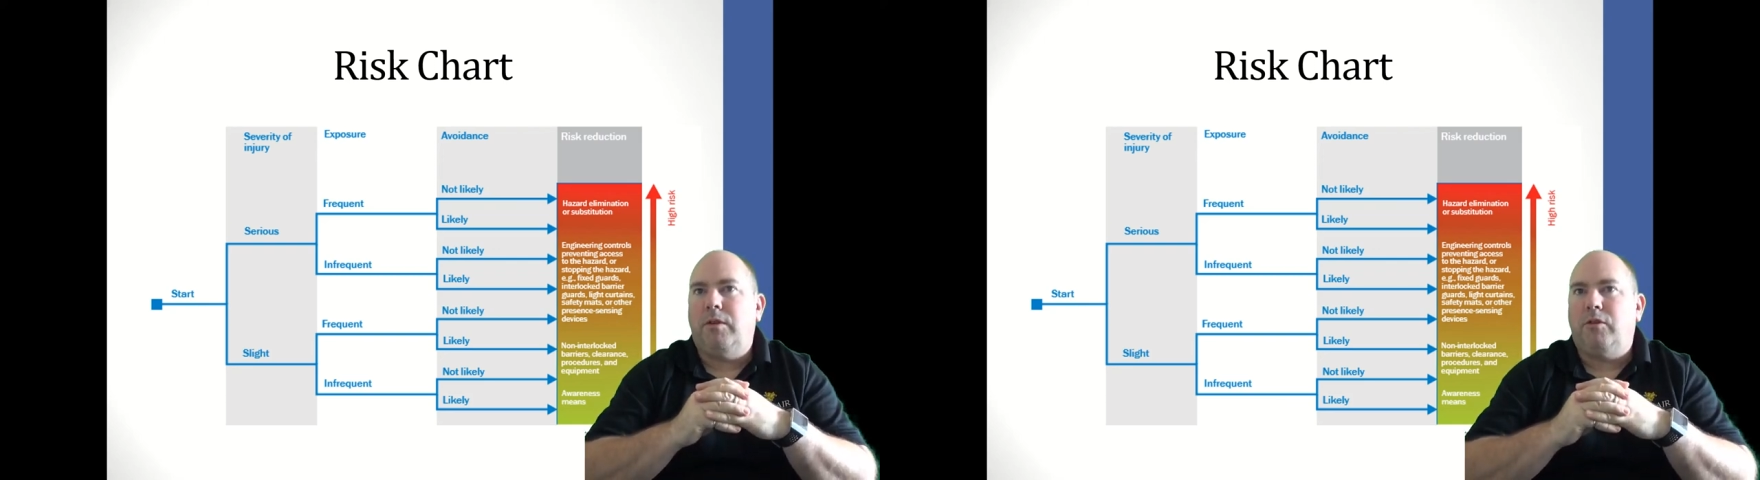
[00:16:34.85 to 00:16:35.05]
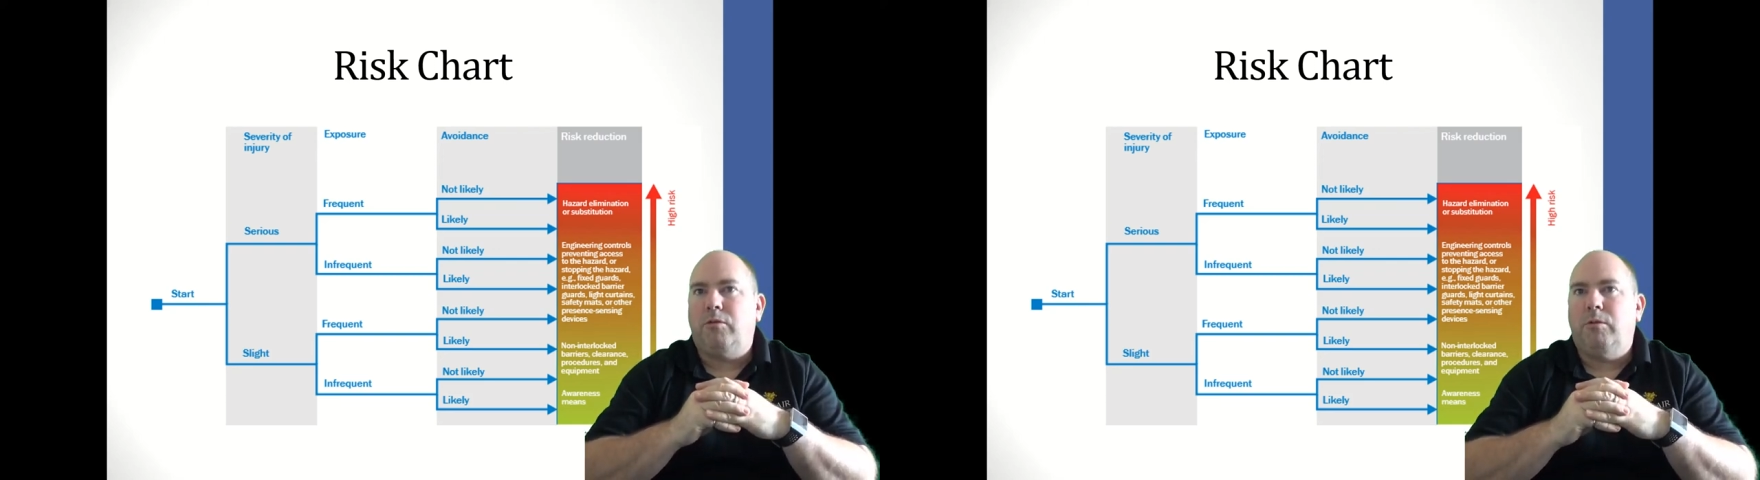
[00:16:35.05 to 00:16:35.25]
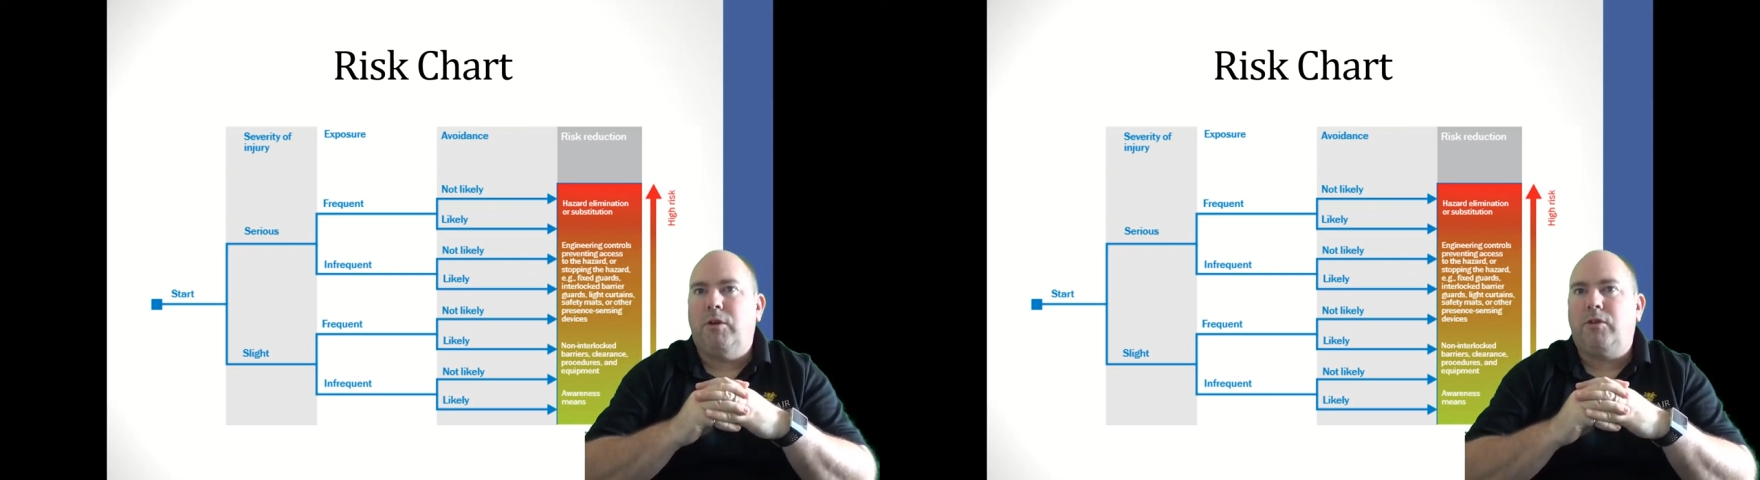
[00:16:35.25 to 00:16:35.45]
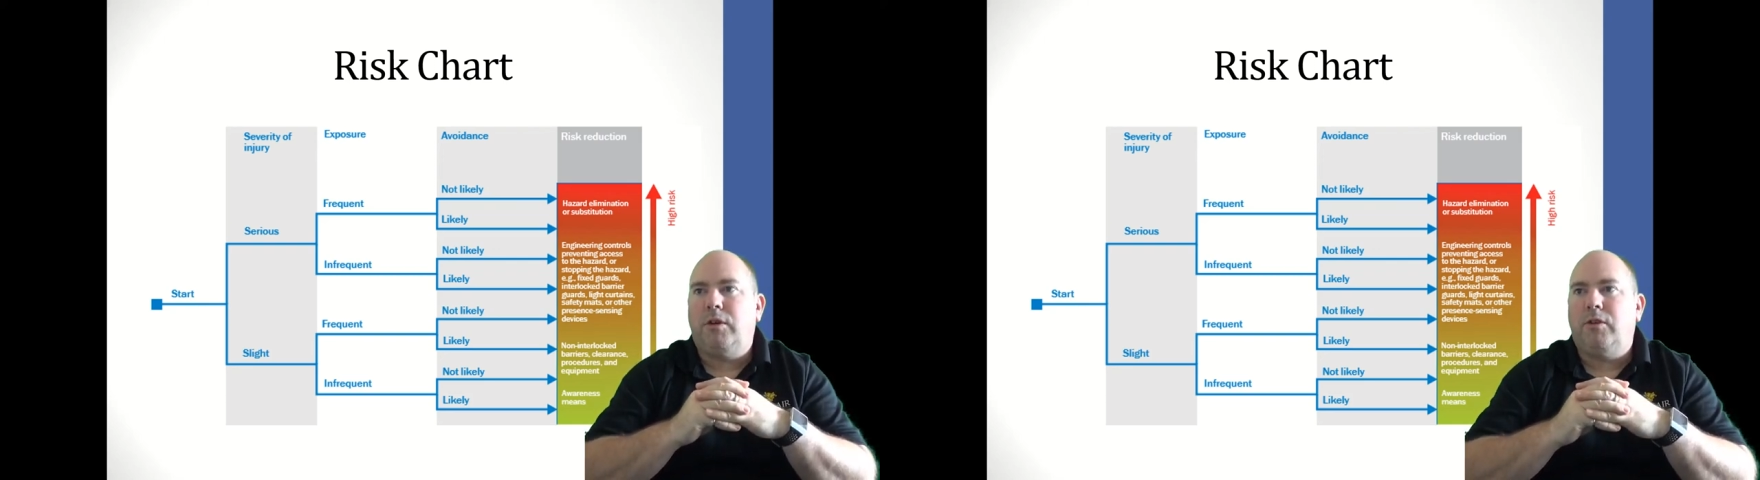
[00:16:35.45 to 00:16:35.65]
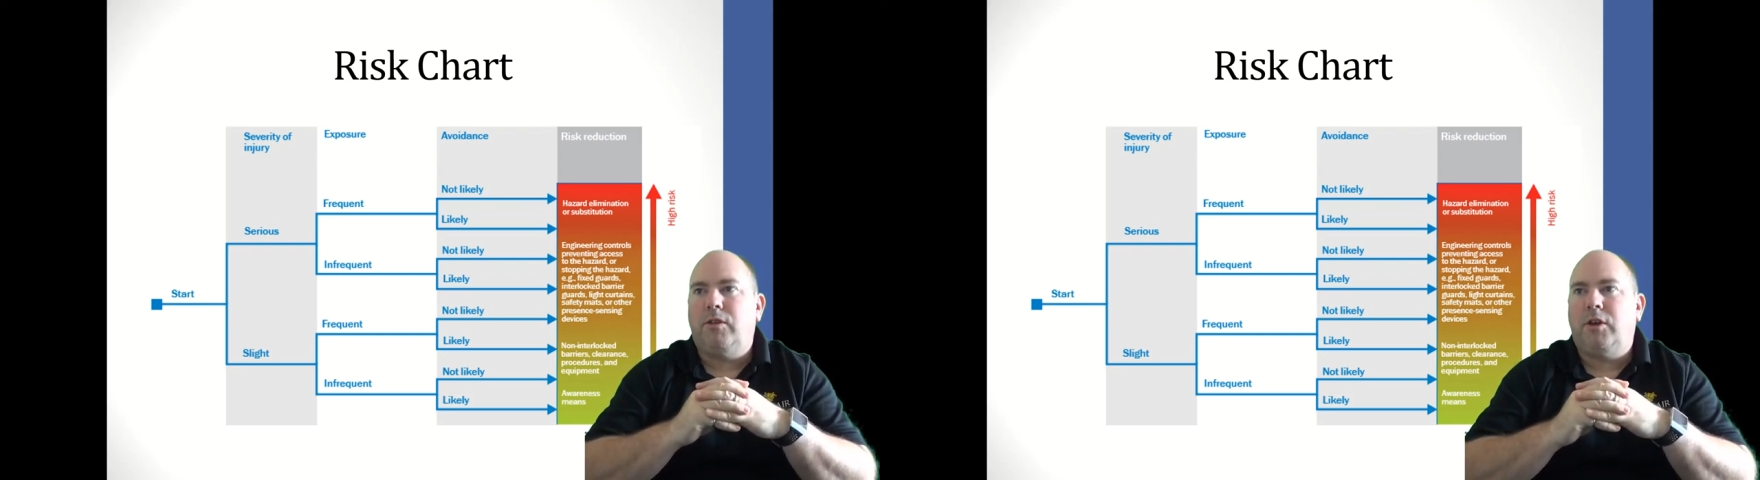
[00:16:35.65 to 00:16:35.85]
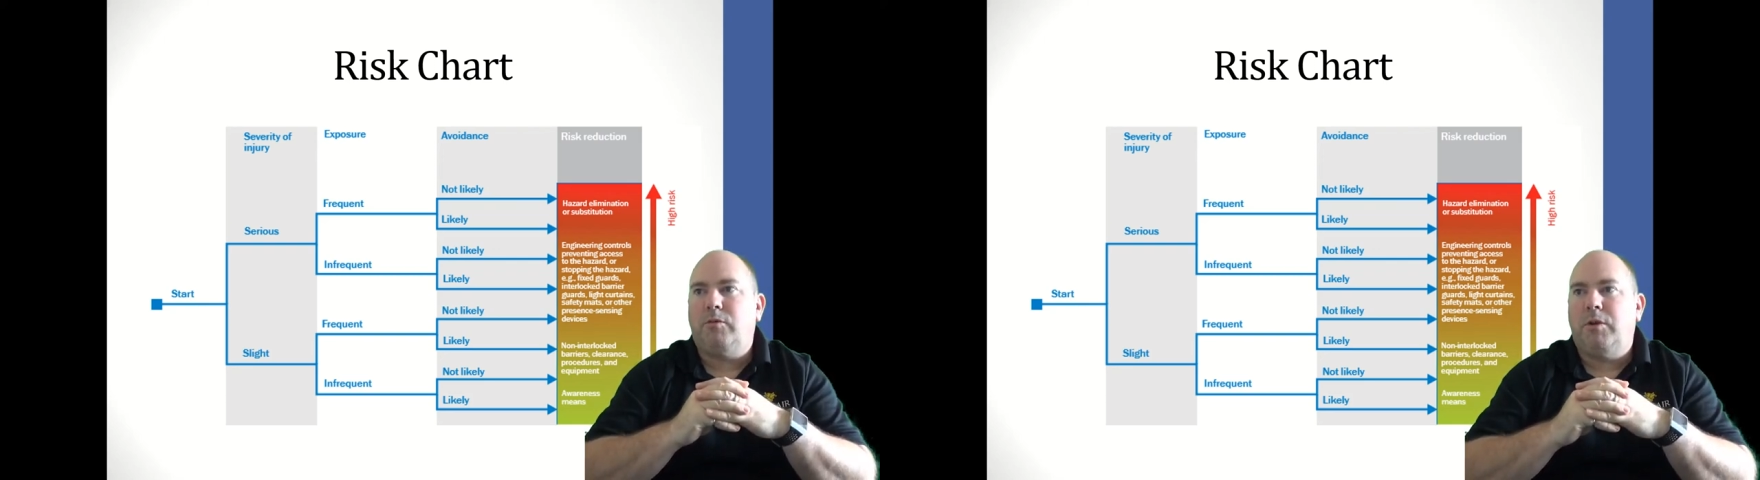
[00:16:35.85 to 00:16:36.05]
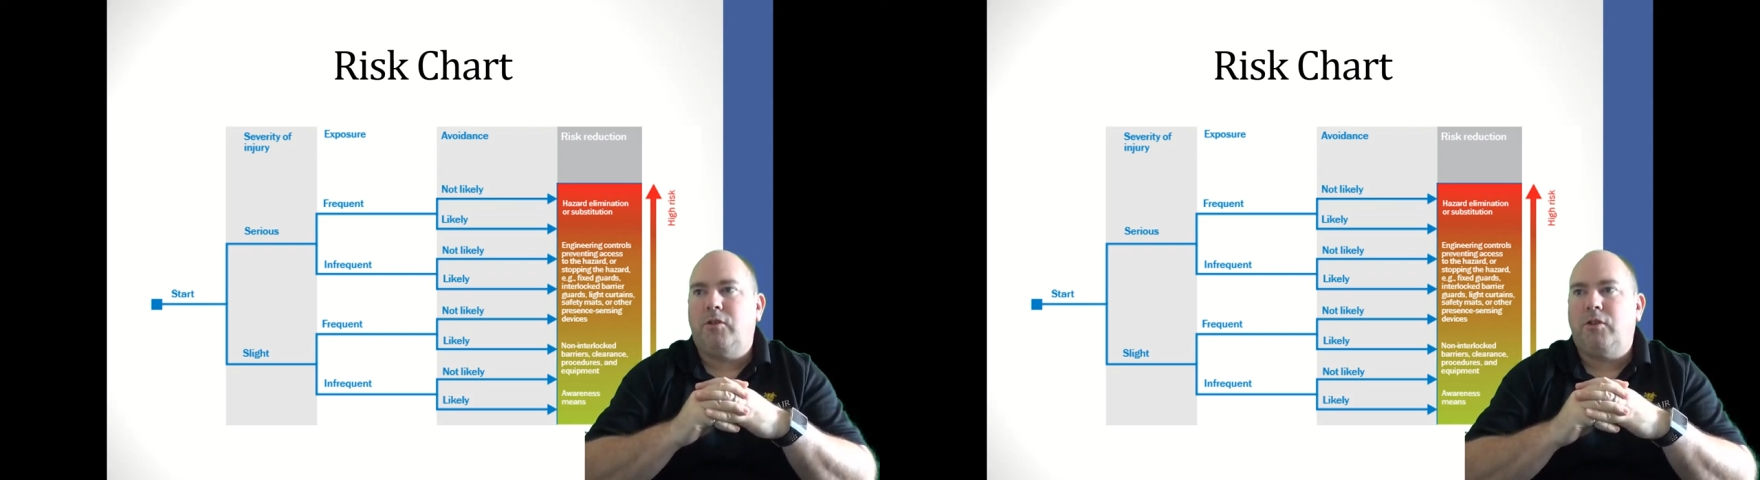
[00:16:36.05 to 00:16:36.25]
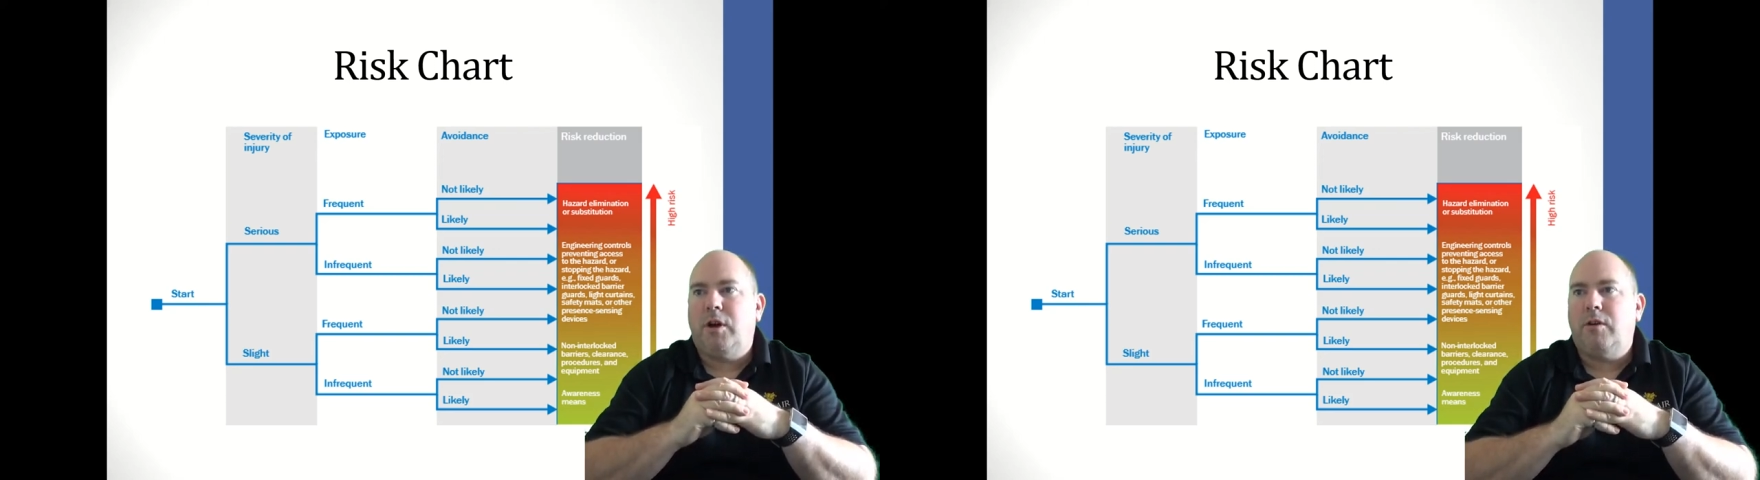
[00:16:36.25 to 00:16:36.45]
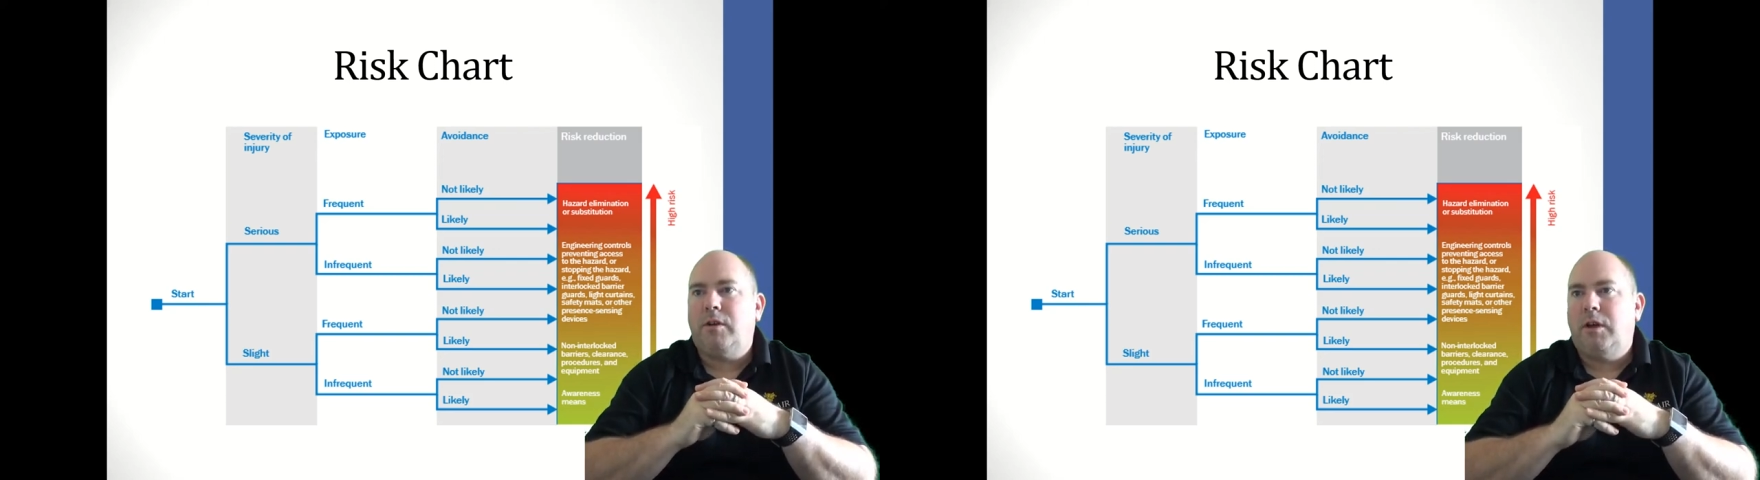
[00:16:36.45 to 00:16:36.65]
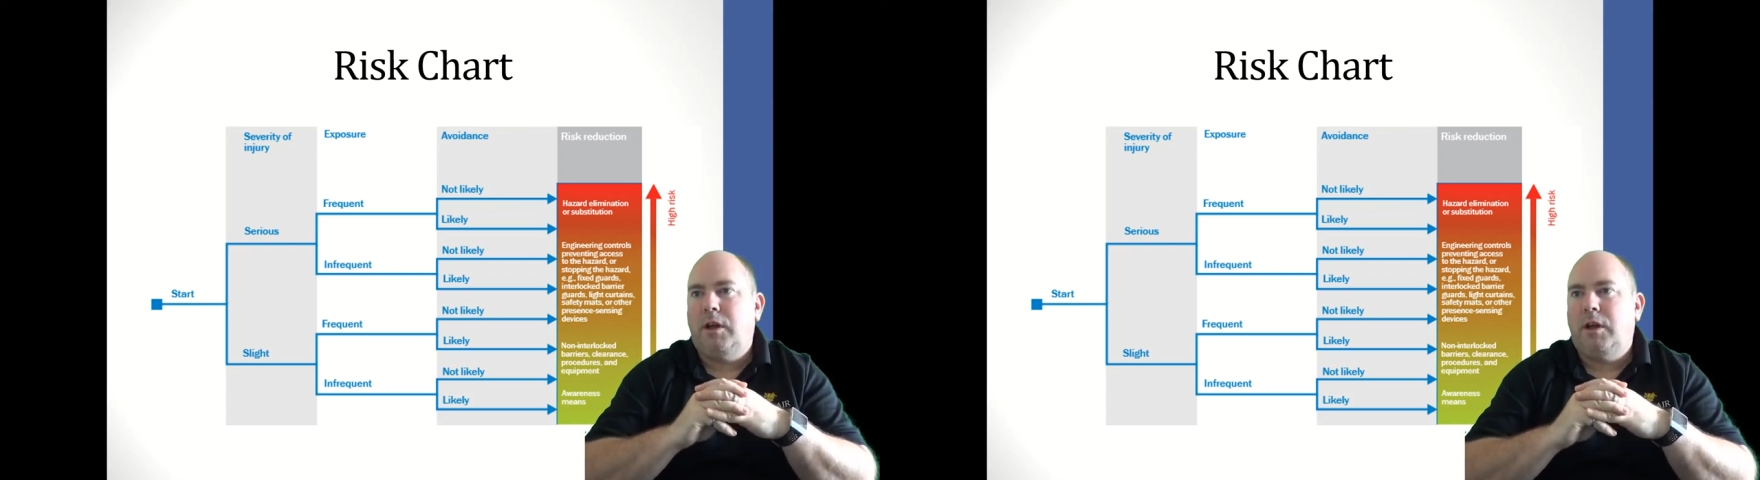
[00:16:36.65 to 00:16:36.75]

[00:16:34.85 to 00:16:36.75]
this risk assessment chart